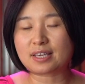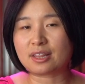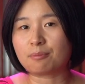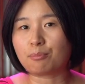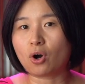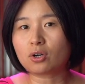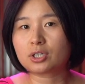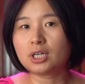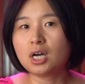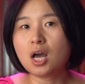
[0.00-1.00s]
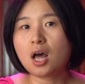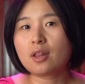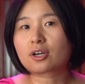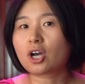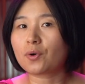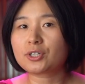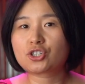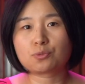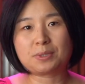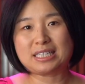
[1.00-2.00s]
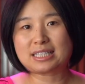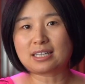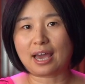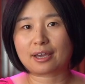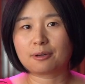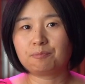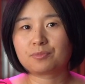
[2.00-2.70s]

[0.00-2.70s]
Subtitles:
in the book, The Courage to be Disliked.